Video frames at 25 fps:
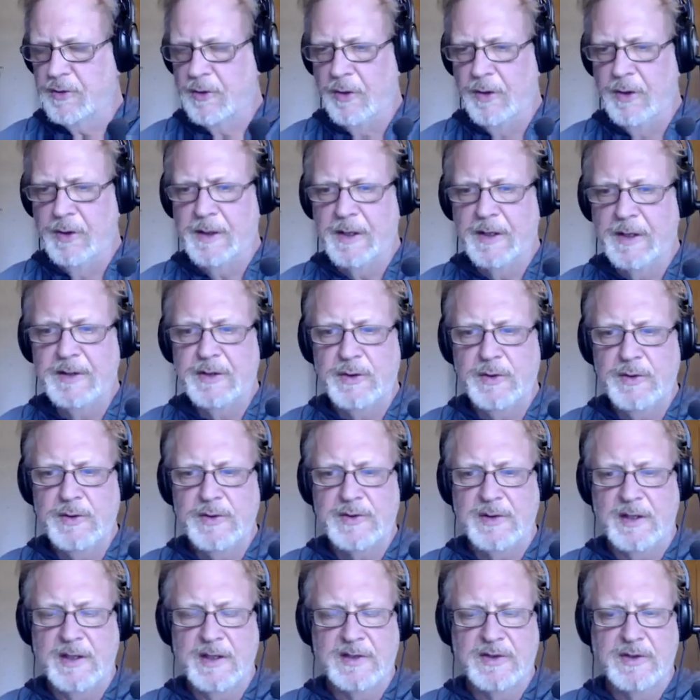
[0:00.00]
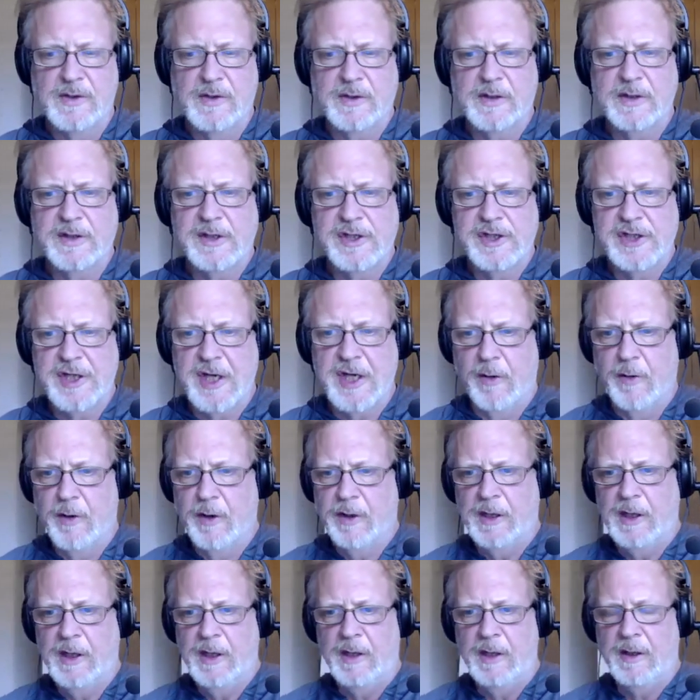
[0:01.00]
All you got to do is look at the
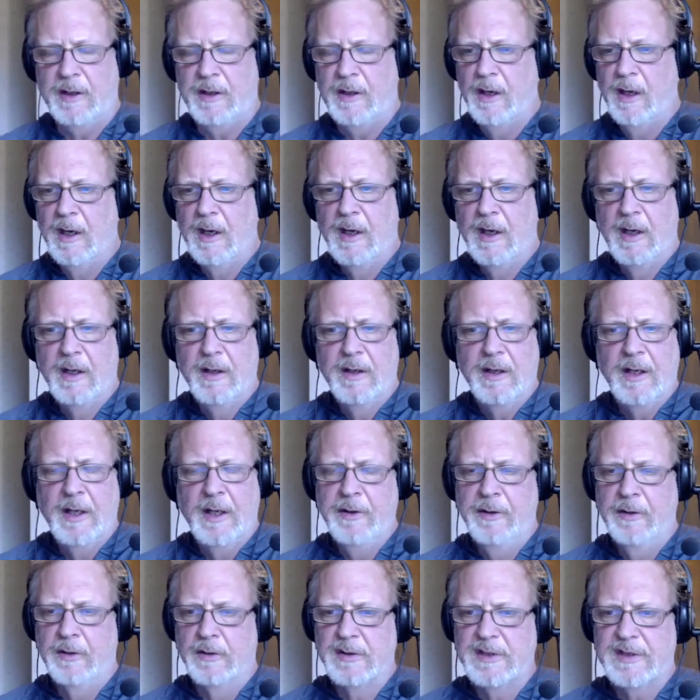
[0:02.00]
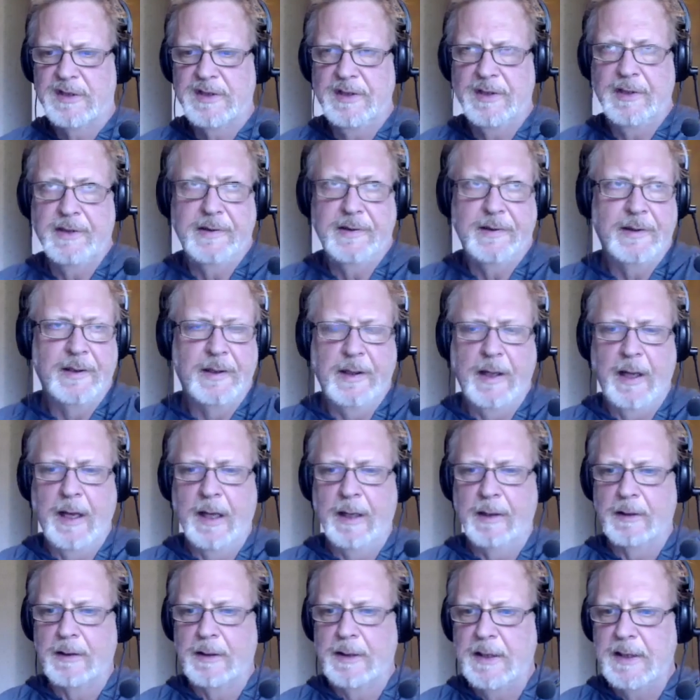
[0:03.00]
Cherokee, and you'll see
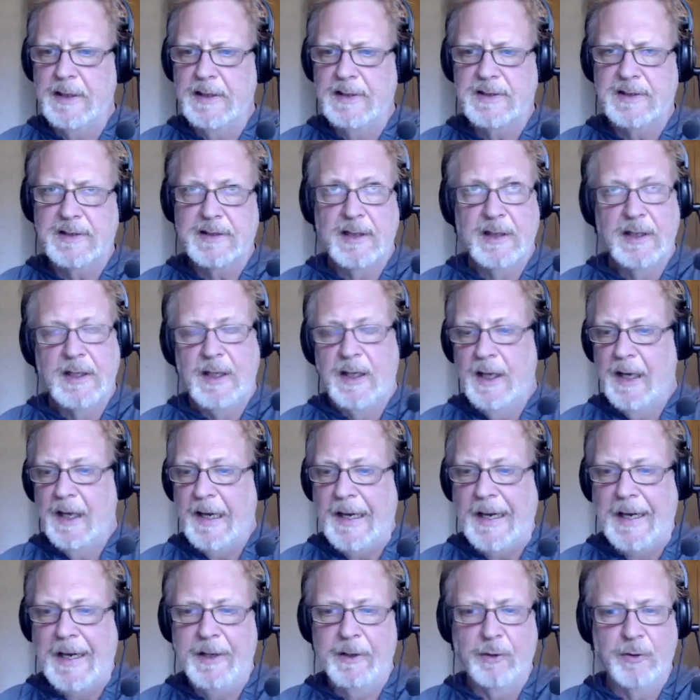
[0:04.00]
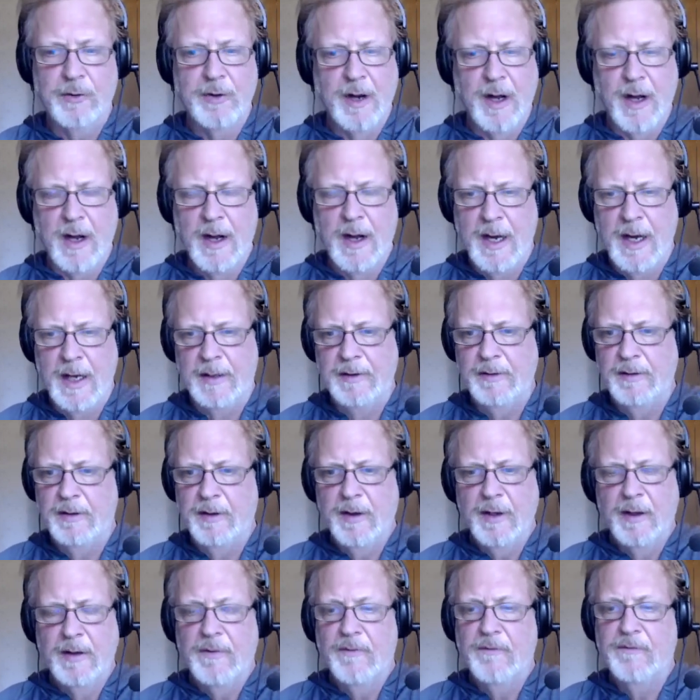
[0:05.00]
at least 8 or 9
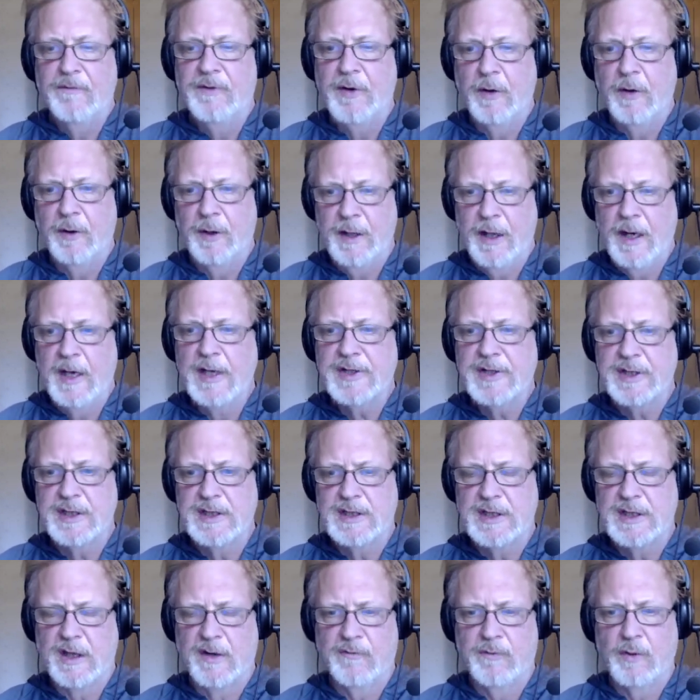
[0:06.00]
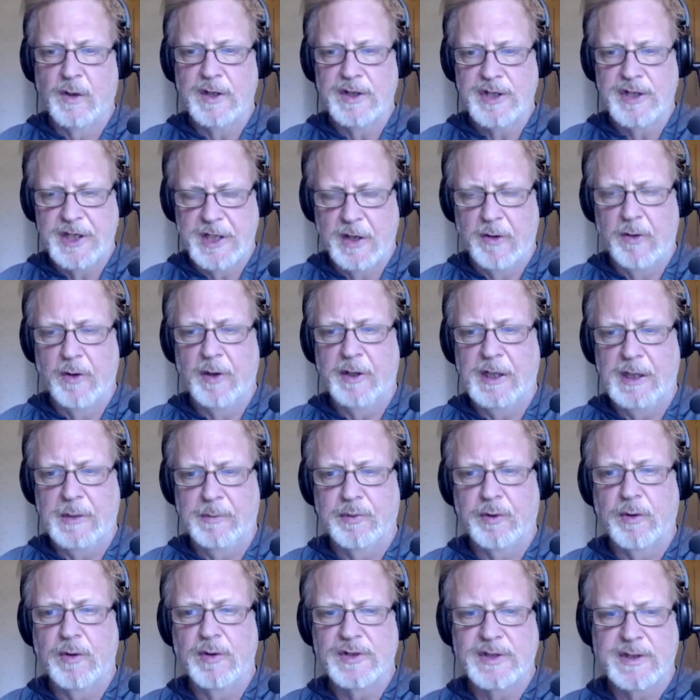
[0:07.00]
variations of what a Cherokee
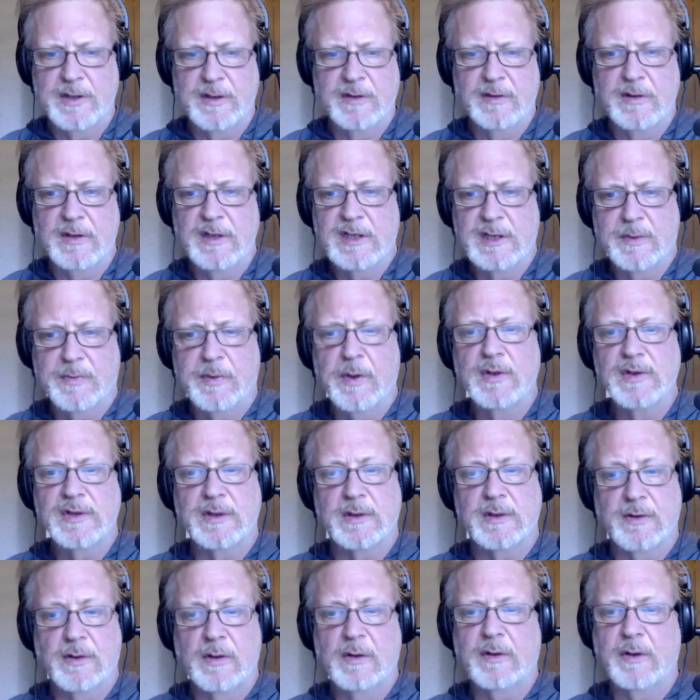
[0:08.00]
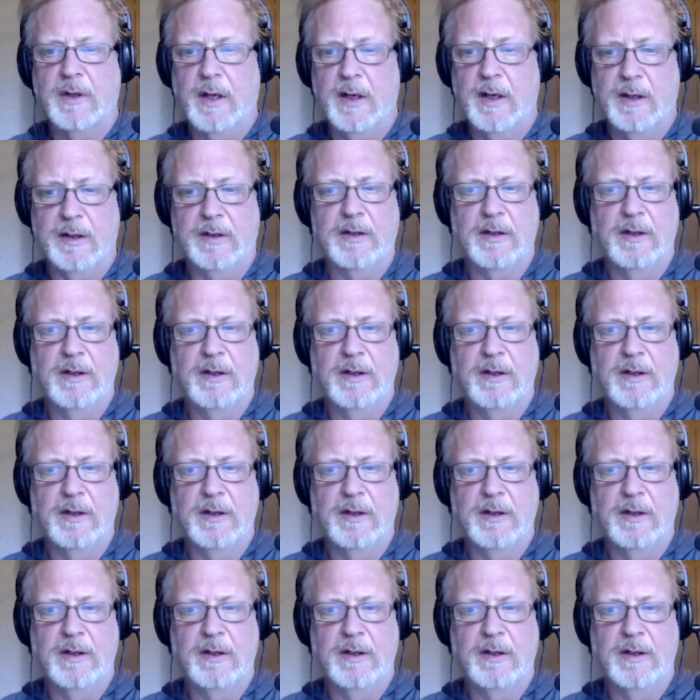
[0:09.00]
person is supposed to look like.